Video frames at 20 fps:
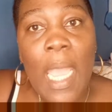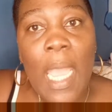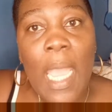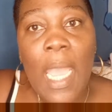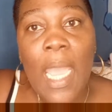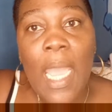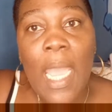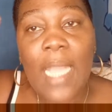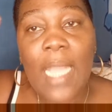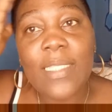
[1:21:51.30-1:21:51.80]

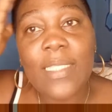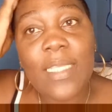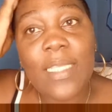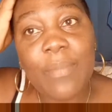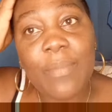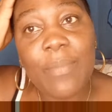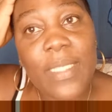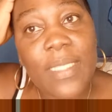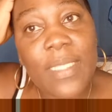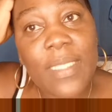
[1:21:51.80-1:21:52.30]
until me
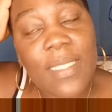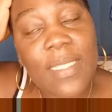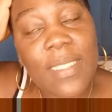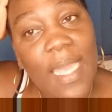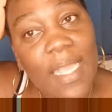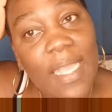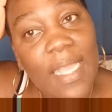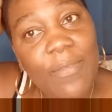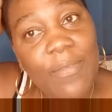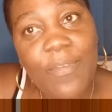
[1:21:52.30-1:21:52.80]

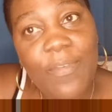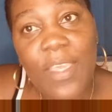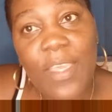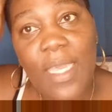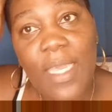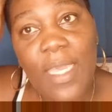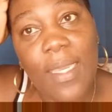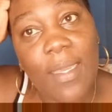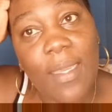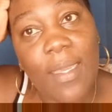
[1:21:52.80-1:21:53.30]
decide for
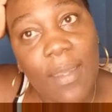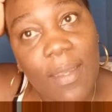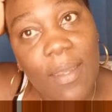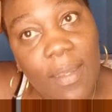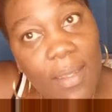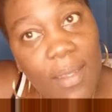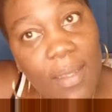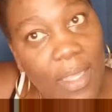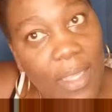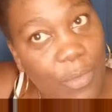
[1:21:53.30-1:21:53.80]

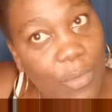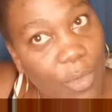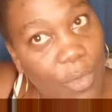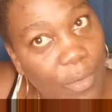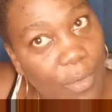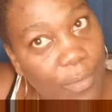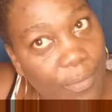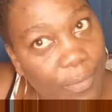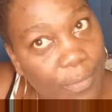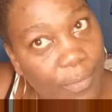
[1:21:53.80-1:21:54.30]
you know
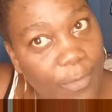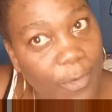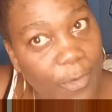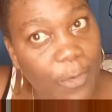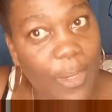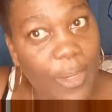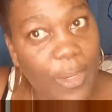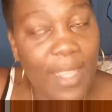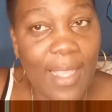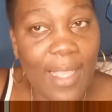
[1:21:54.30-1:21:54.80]
for
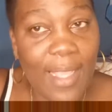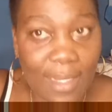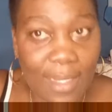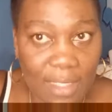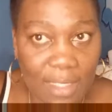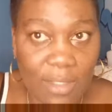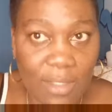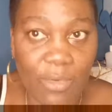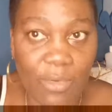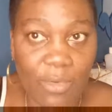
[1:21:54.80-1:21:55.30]

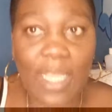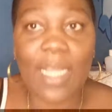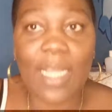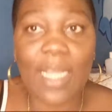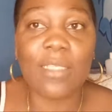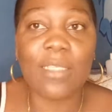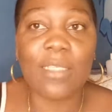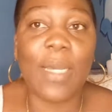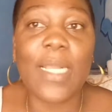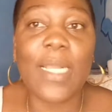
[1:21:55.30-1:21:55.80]
relax relax
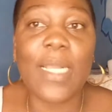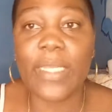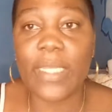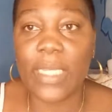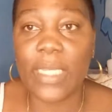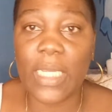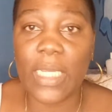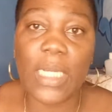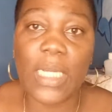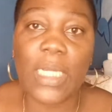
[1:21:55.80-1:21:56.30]
back the
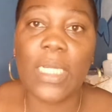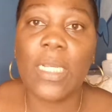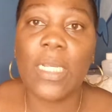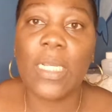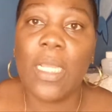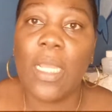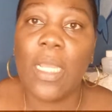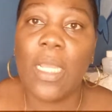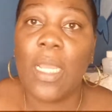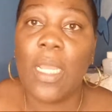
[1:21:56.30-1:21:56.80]
ear
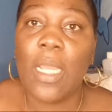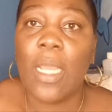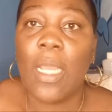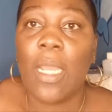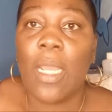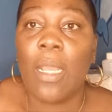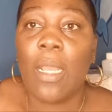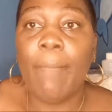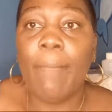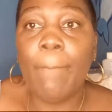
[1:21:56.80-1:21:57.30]

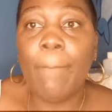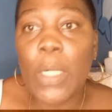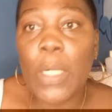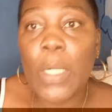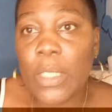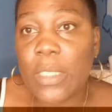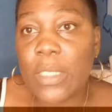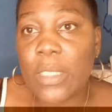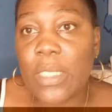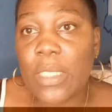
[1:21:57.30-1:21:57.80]

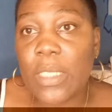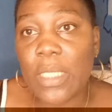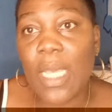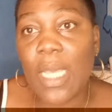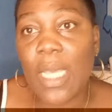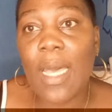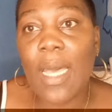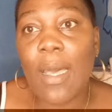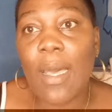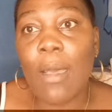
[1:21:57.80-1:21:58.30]
but
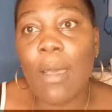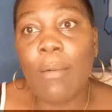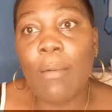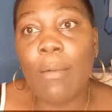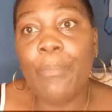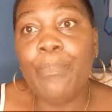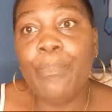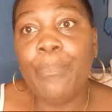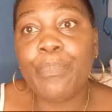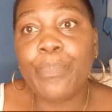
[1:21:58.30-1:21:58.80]

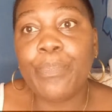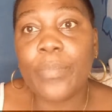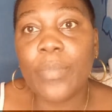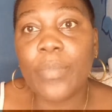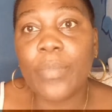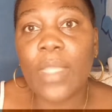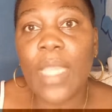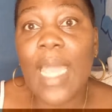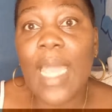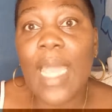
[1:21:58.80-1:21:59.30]
um
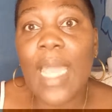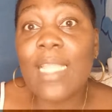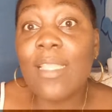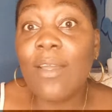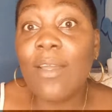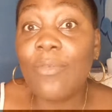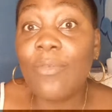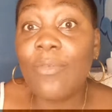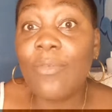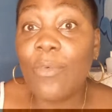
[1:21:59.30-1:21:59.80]
i
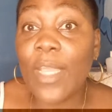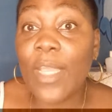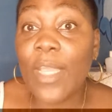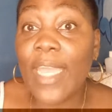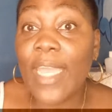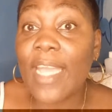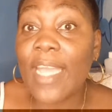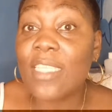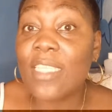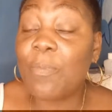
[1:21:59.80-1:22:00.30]
love wig
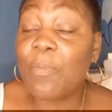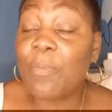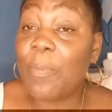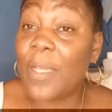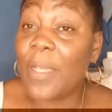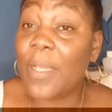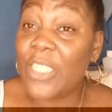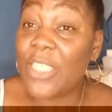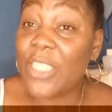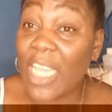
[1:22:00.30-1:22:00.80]

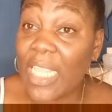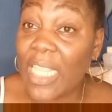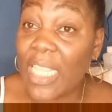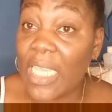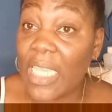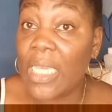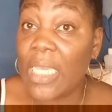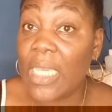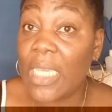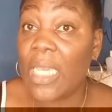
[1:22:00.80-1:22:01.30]
especially
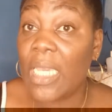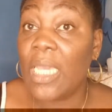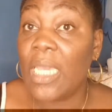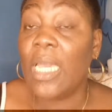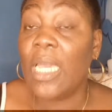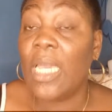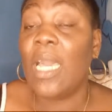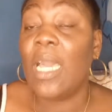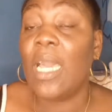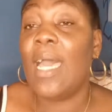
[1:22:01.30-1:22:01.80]

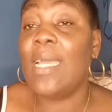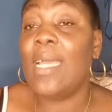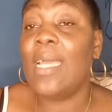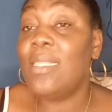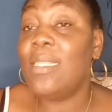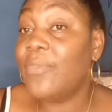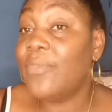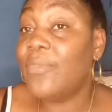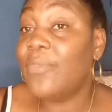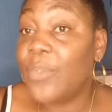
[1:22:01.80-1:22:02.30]
i
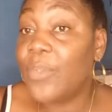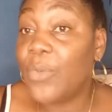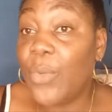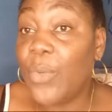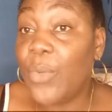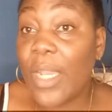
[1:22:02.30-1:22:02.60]
love to wear